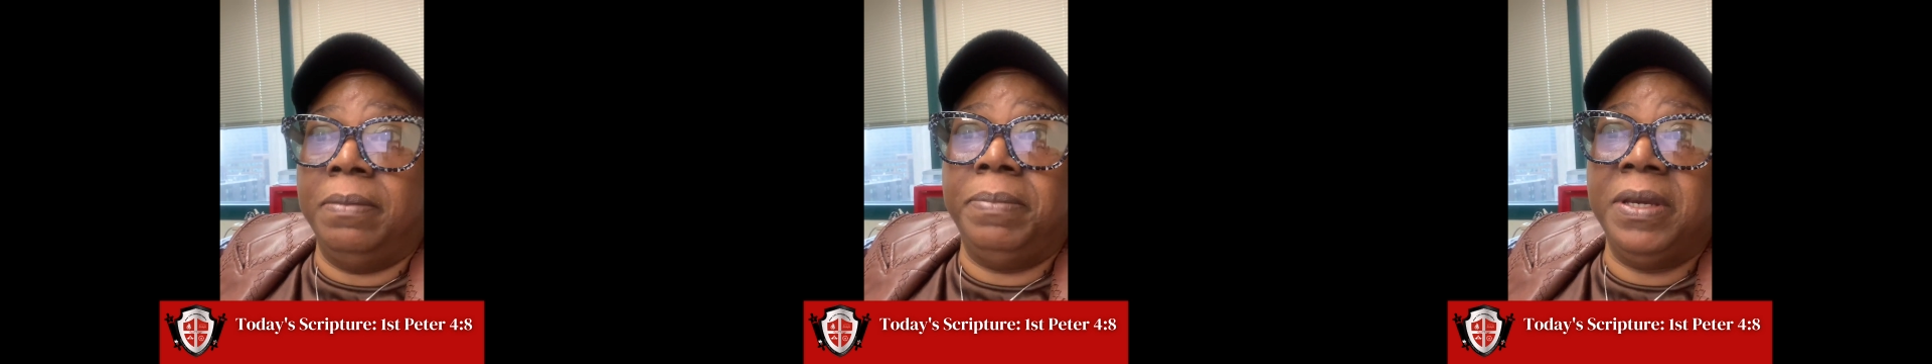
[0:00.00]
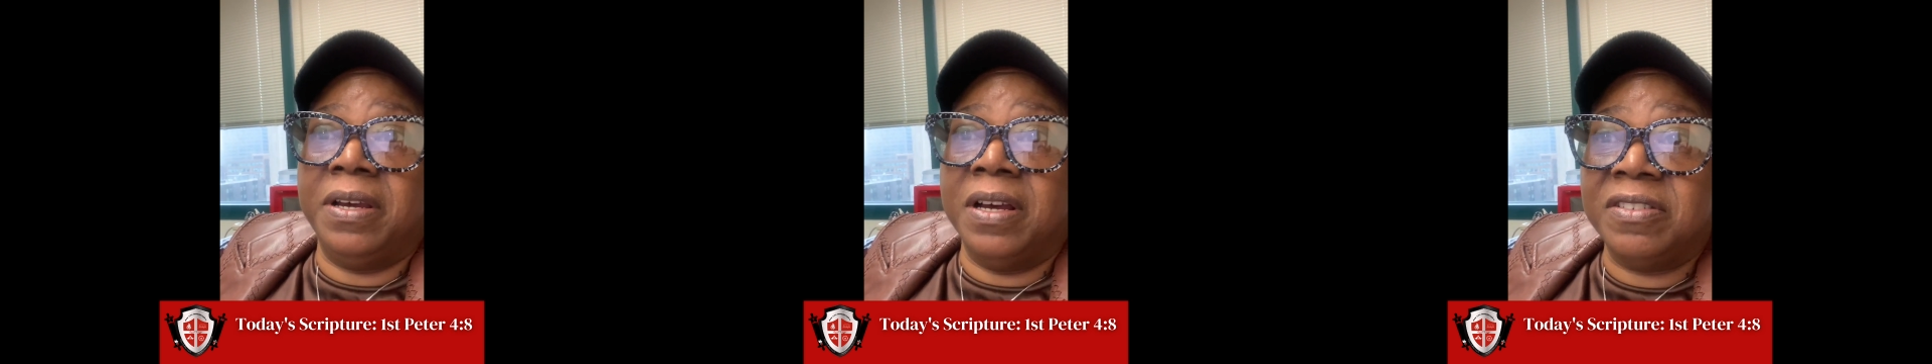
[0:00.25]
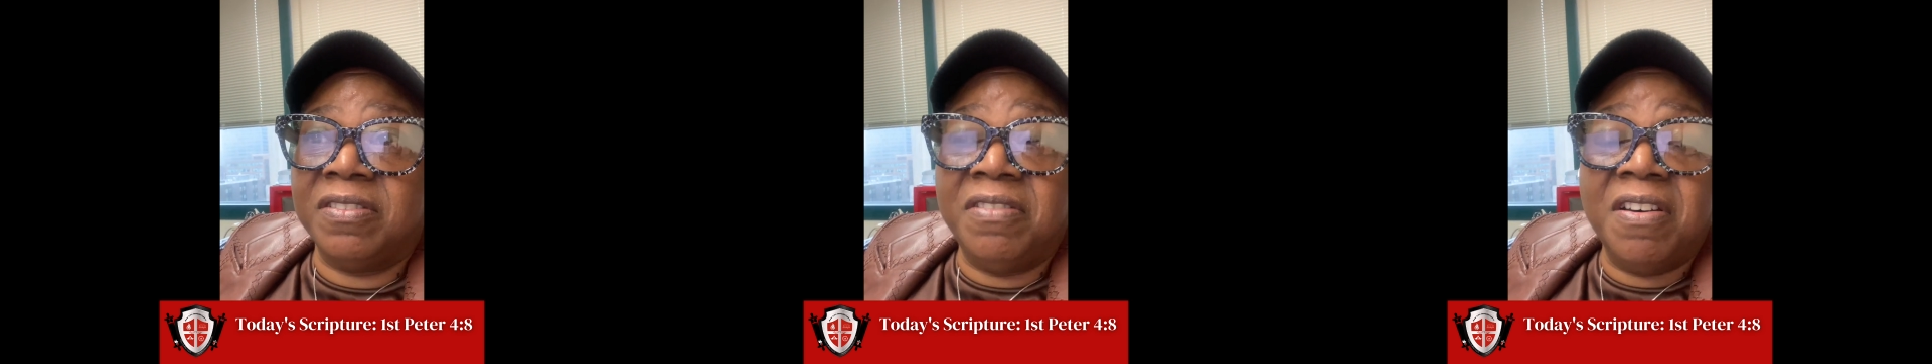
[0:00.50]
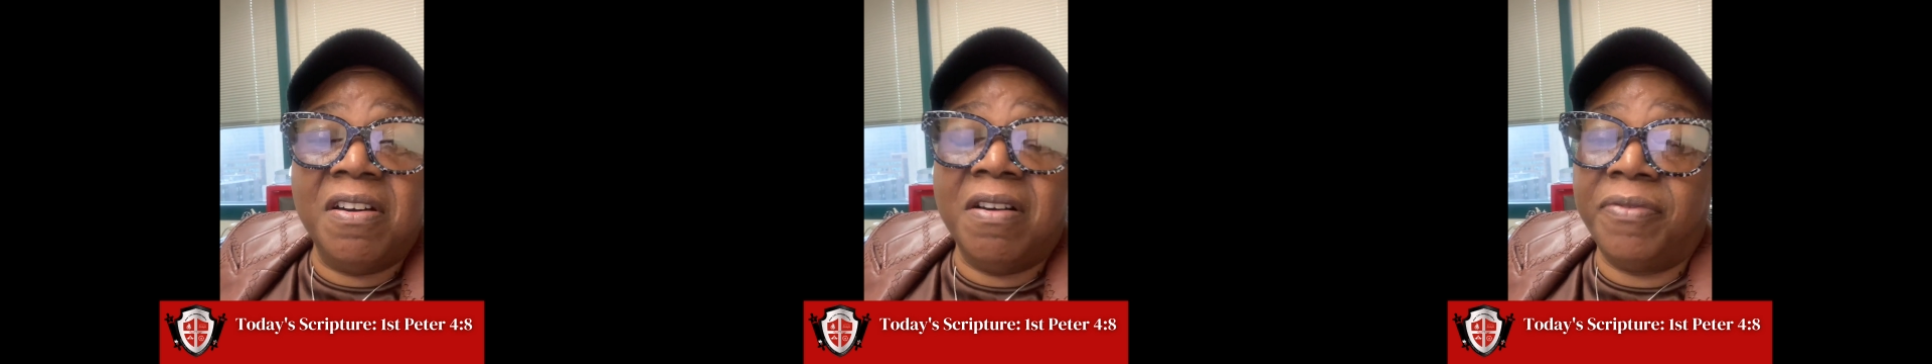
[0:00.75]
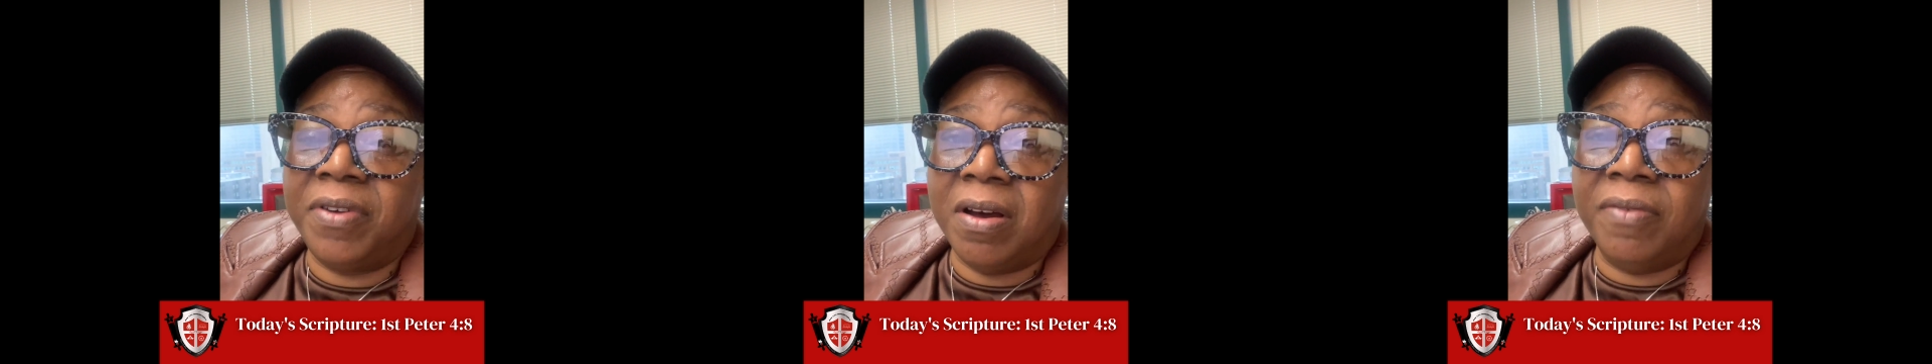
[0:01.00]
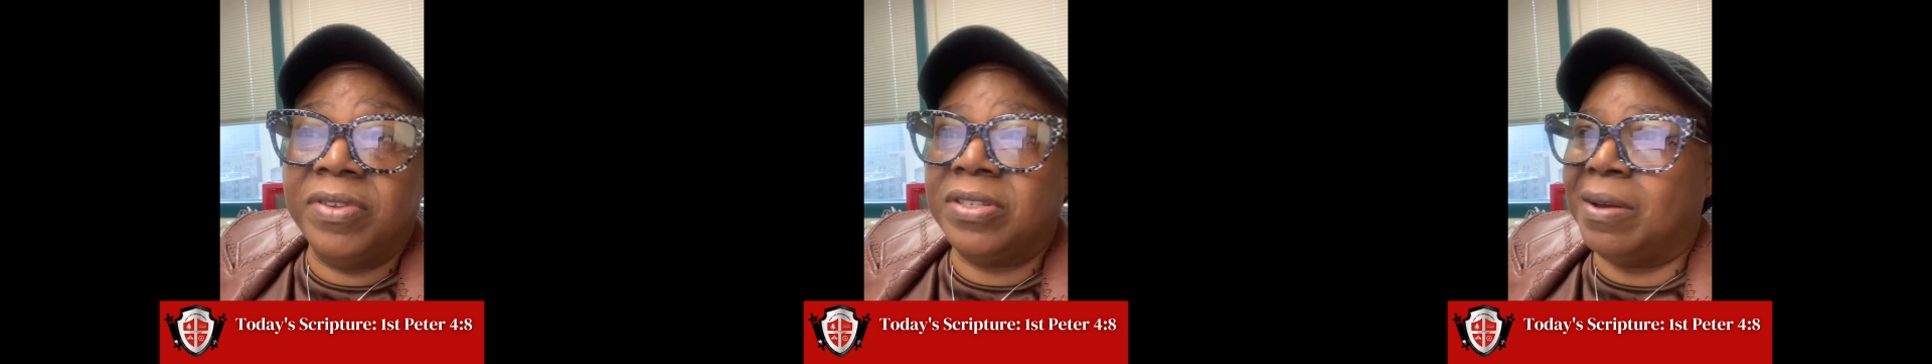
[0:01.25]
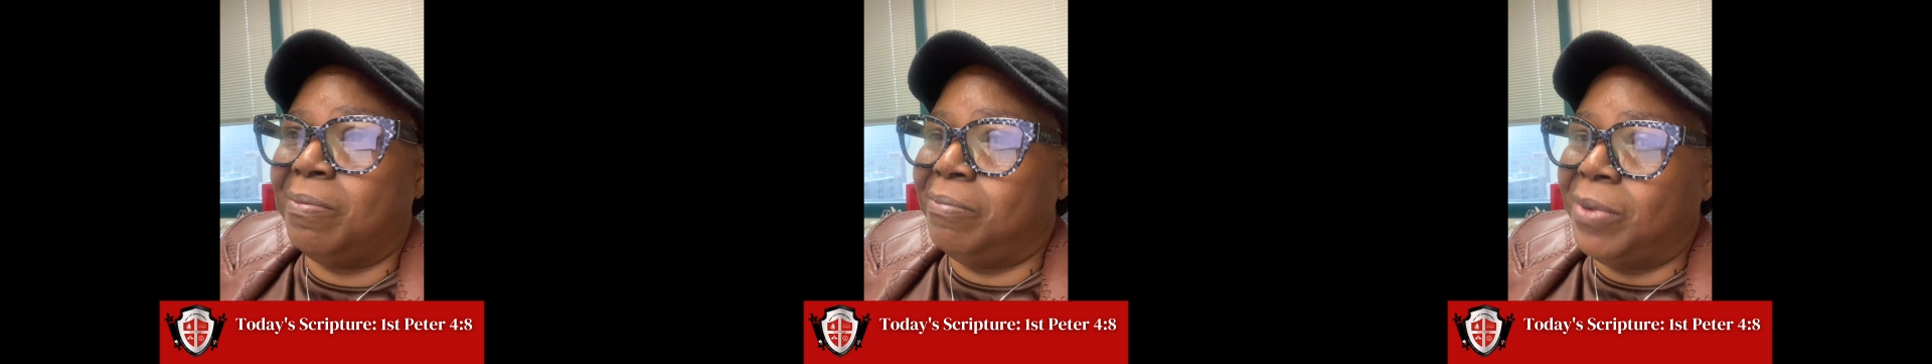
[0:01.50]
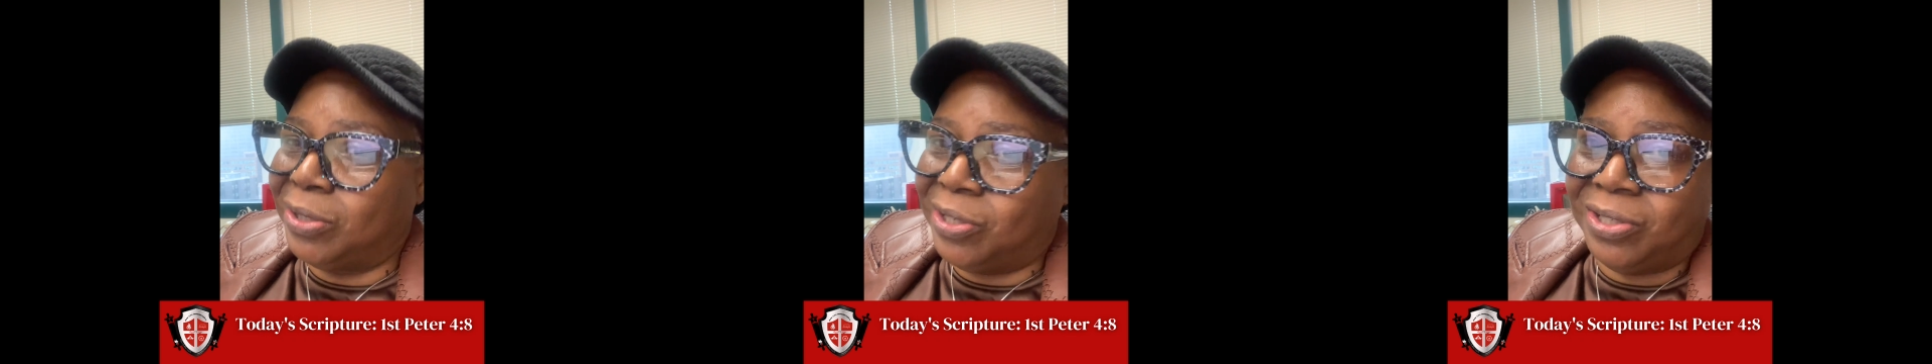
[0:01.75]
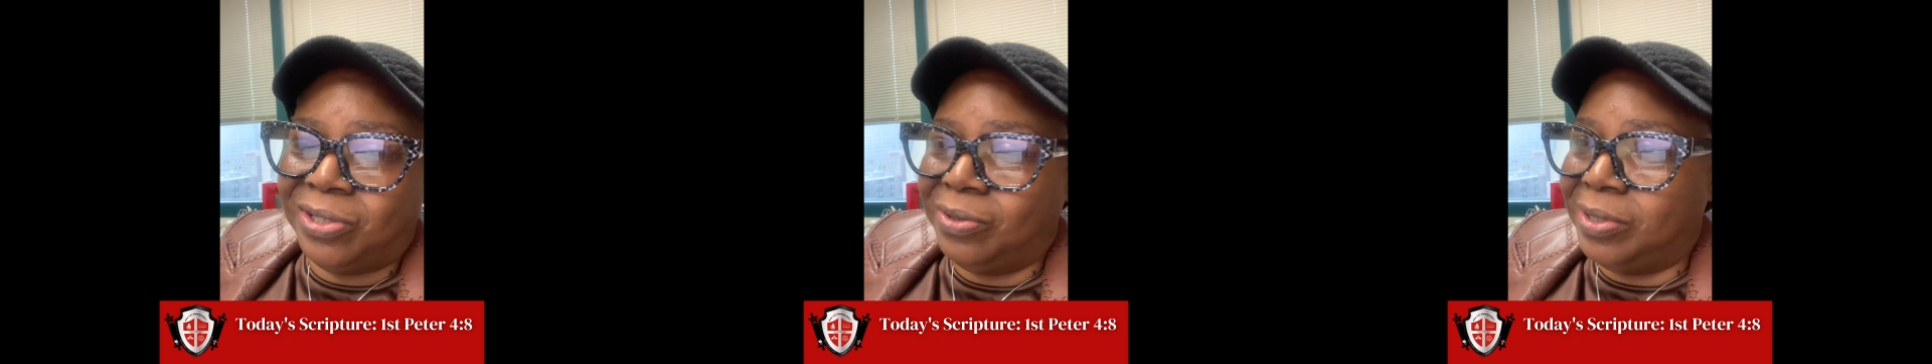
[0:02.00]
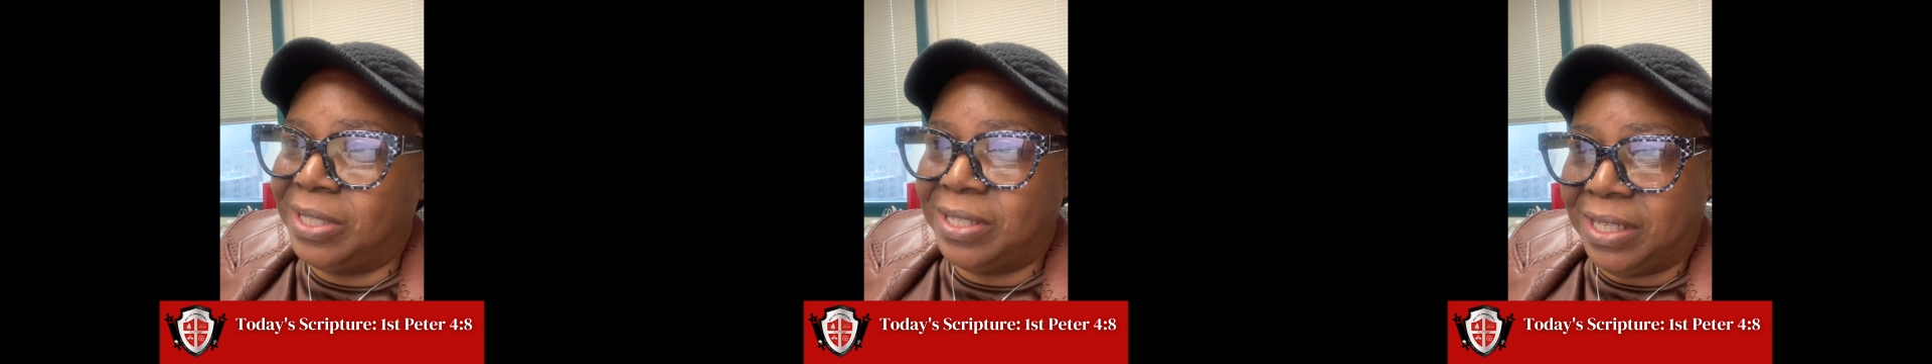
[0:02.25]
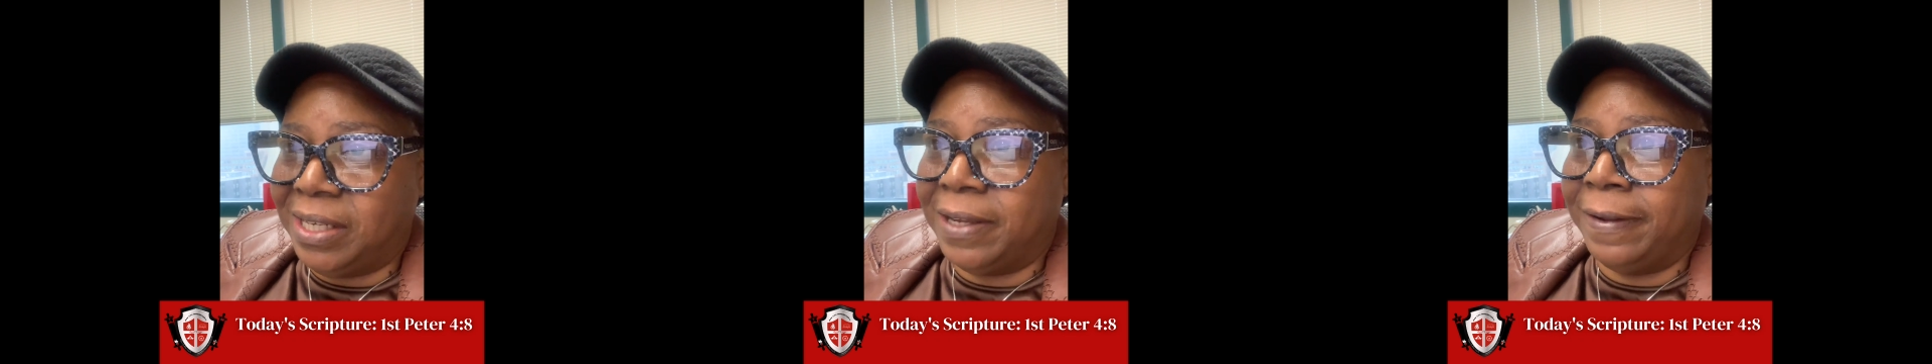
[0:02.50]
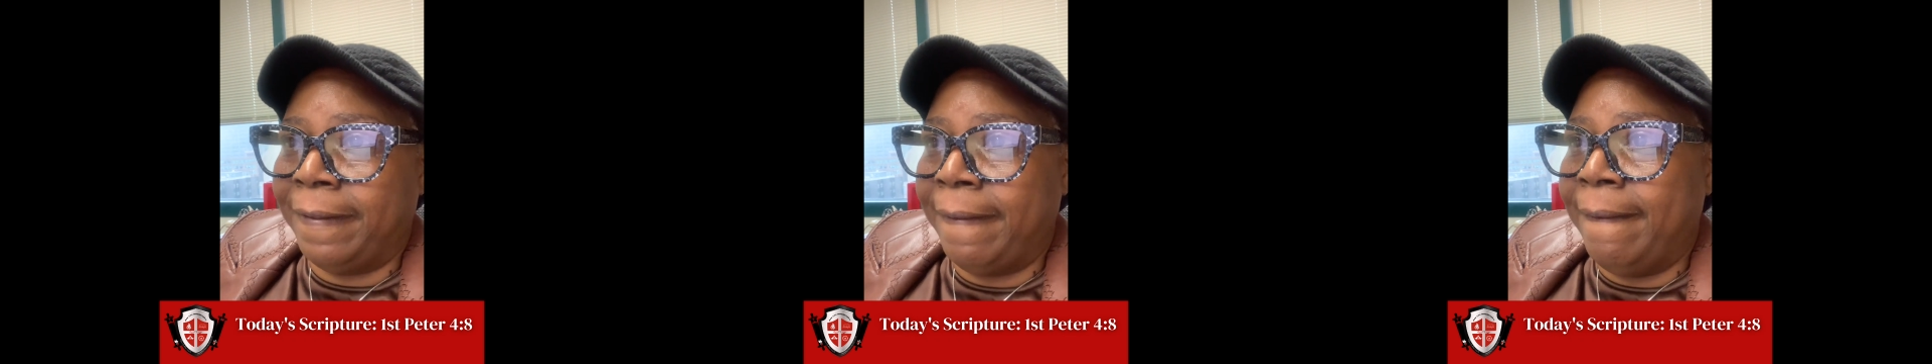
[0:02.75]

because love covers a multitude of sin.